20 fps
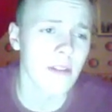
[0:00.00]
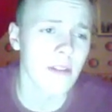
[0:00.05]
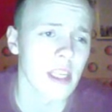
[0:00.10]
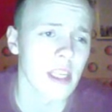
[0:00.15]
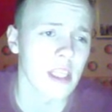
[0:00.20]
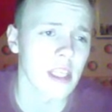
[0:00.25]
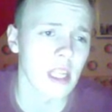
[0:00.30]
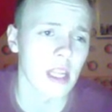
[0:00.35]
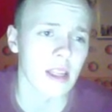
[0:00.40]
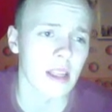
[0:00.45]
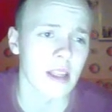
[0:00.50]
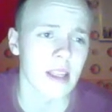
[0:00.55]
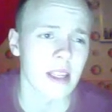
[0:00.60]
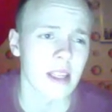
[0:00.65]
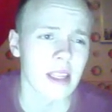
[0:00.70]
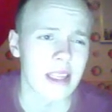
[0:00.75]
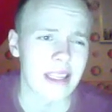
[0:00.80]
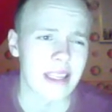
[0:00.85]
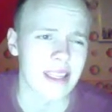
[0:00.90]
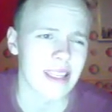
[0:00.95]
if he's like
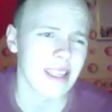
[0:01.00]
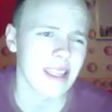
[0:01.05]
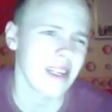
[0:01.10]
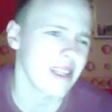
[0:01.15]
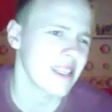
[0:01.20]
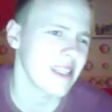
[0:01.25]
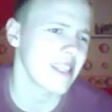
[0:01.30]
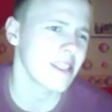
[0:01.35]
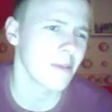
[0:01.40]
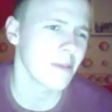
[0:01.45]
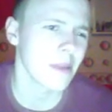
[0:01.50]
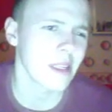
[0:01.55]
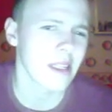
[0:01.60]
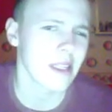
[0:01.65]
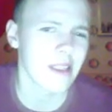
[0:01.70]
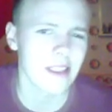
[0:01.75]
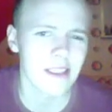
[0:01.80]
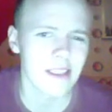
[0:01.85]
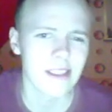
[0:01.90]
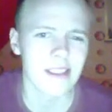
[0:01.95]
non-nest,
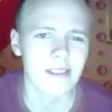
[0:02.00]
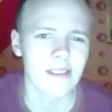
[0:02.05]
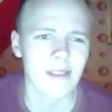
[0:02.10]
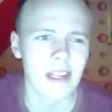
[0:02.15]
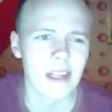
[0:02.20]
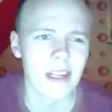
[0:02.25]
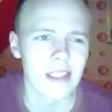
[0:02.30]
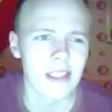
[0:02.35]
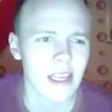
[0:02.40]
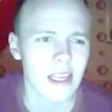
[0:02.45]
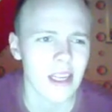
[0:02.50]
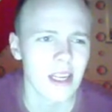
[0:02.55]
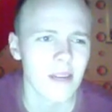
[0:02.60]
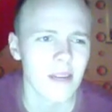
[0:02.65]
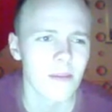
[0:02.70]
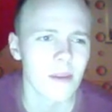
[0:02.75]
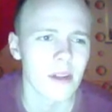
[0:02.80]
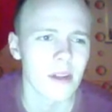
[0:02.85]
but it doesn't really check.